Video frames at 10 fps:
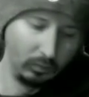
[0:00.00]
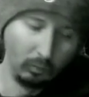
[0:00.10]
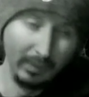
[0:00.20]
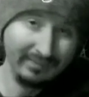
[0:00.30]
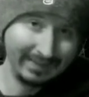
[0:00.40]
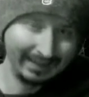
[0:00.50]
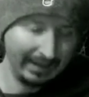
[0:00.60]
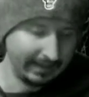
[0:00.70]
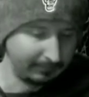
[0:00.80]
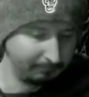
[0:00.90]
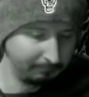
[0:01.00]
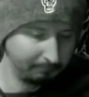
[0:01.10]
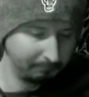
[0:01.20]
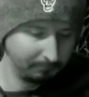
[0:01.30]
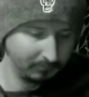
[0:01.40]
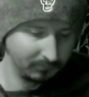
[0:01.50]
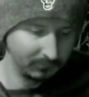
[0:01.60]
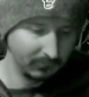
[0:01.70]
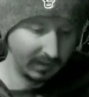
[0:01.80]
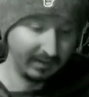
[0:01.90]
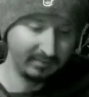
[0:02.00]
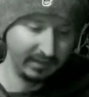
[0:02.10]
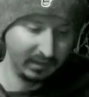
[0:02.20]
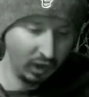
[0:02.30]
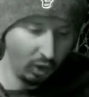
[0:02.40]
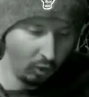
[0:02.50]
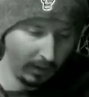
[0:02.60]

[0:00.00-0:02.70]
with the clay. And he said, go